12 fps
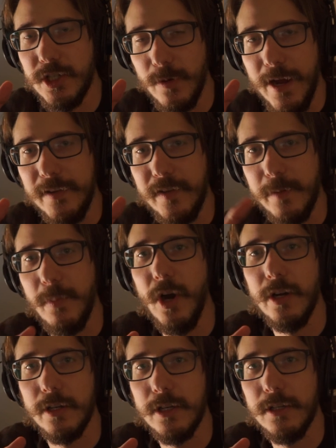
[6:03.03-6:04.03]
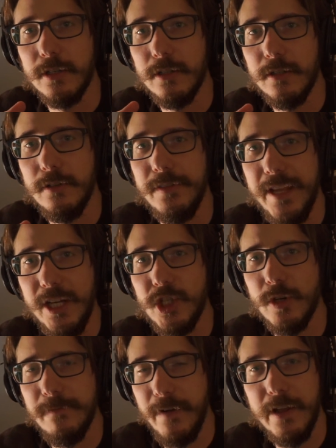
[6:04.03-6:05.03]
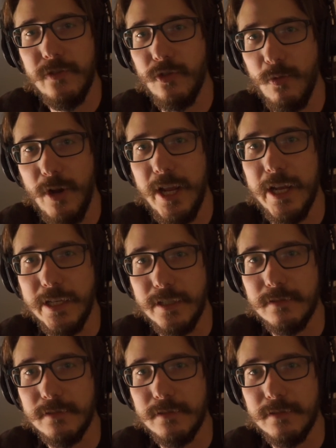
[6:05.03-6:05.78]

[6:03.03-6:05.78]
Jurassic Park. Nature finds a way.